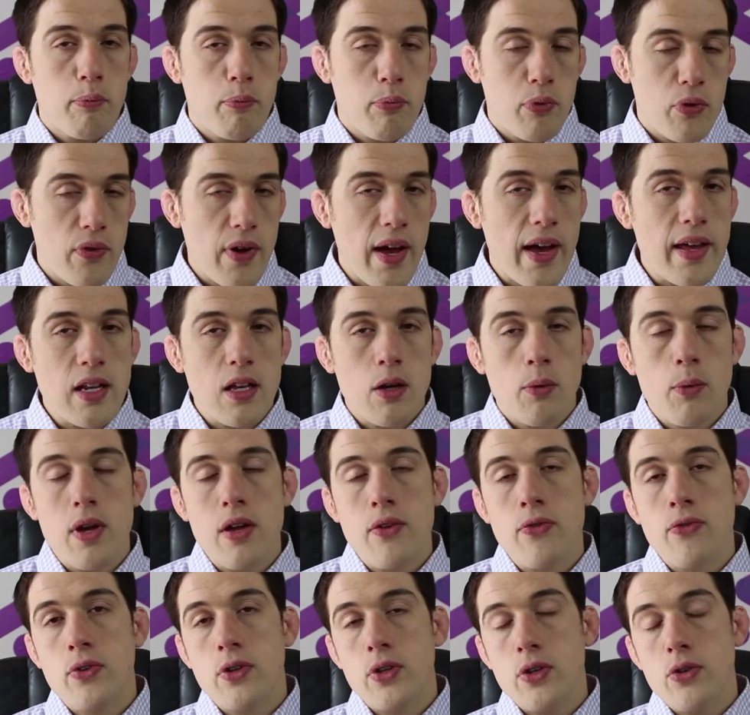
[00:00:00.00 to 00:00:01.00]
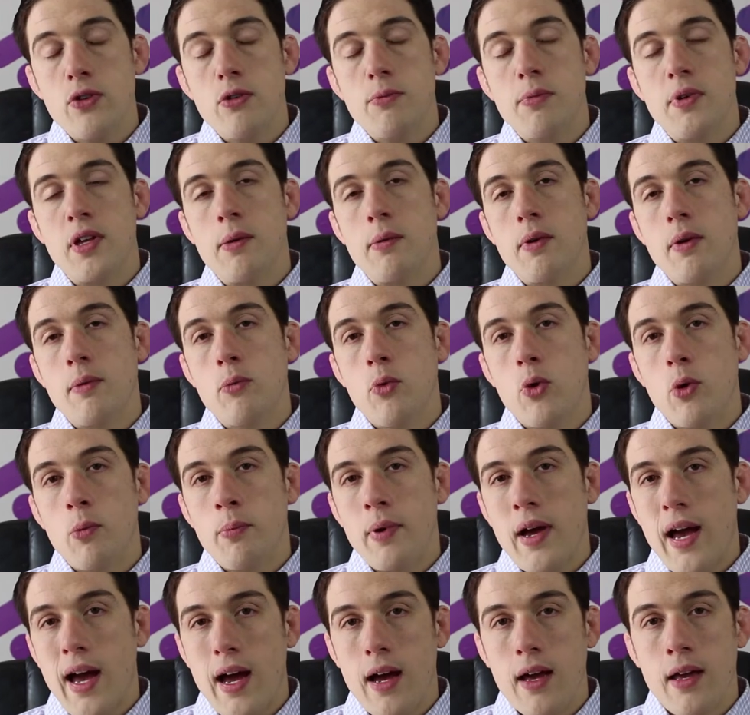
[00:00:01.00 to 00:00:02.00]
providing a way for you to become a
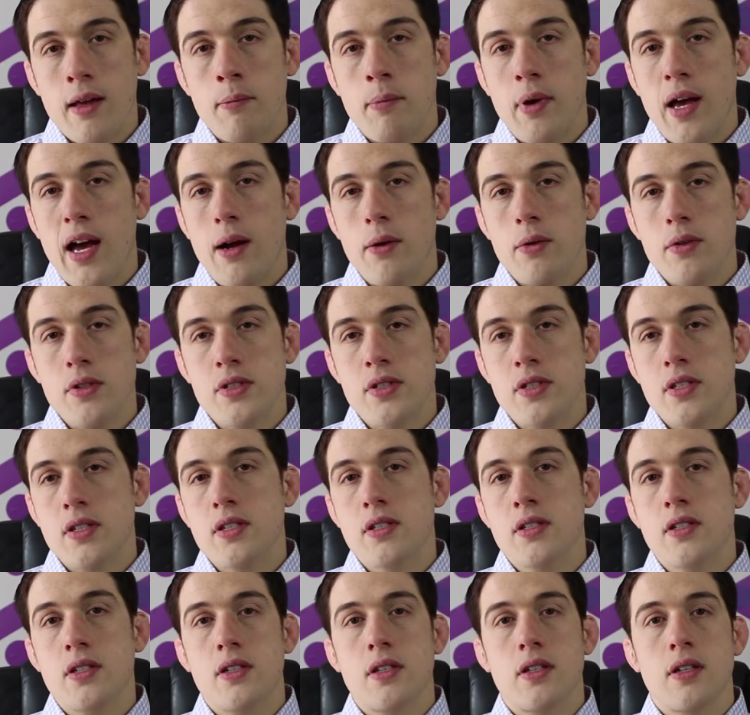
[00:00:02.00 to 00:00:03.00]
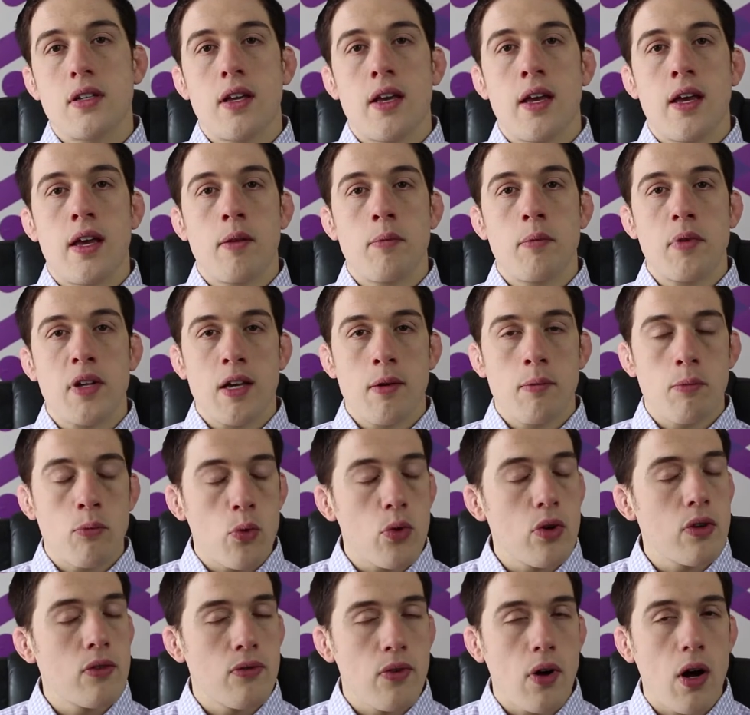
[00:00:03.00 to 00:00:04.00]
more empowered citizen and become
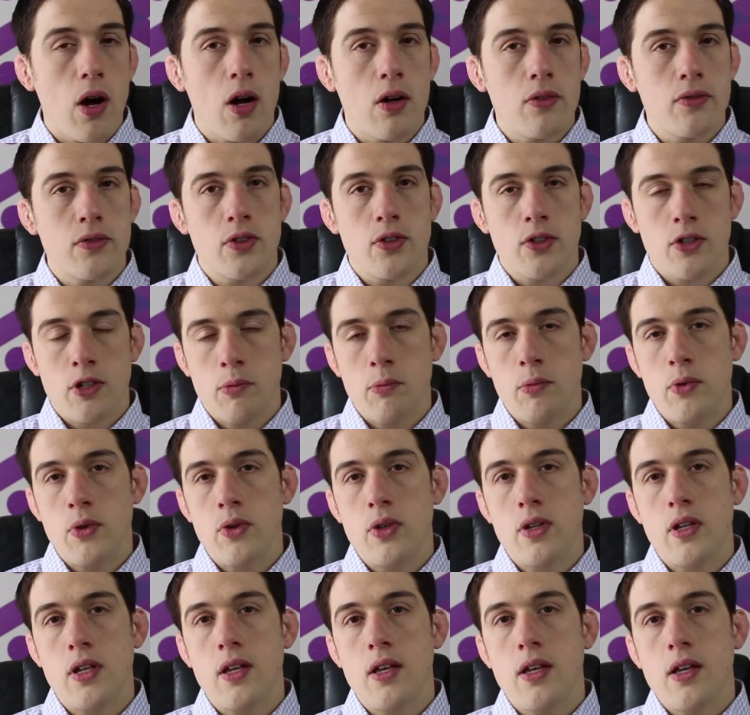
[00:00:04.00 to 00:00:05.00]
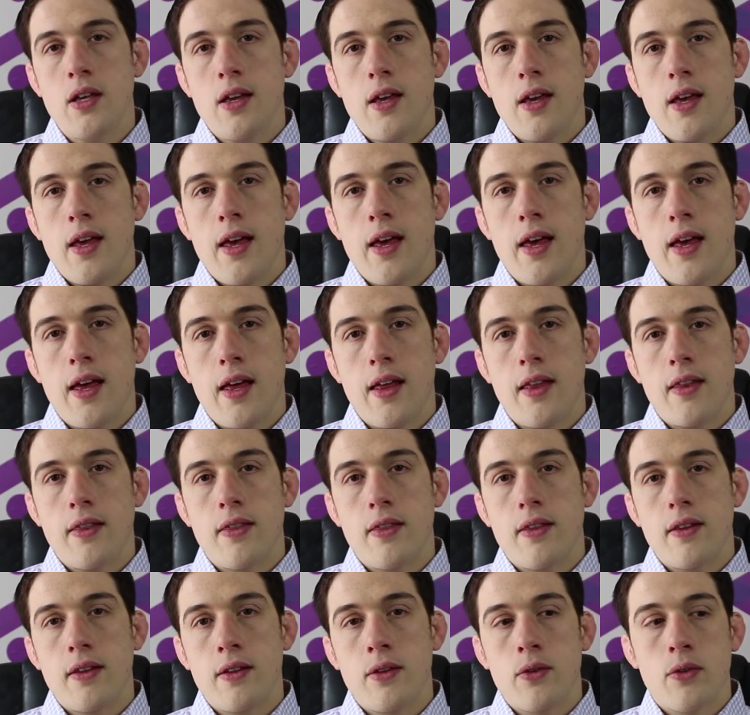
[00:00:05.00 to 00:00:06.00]
more involved in your community
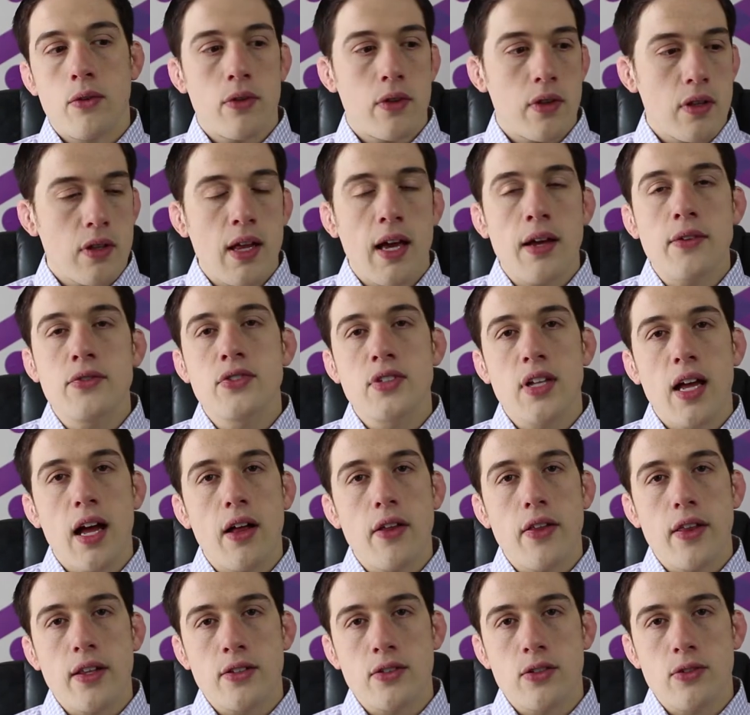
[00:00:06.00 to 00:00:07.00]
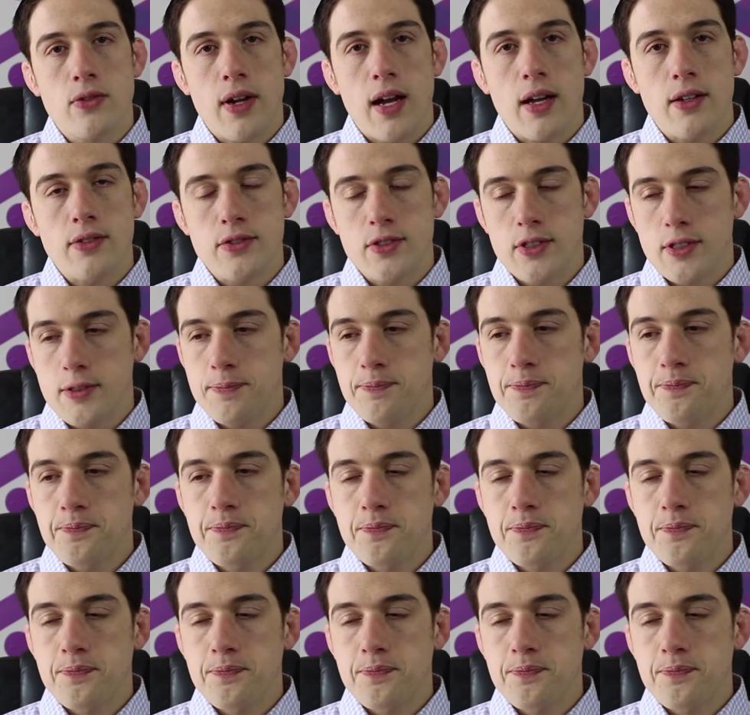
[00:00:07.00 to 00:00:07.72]
and the lifestyle that surrounds it.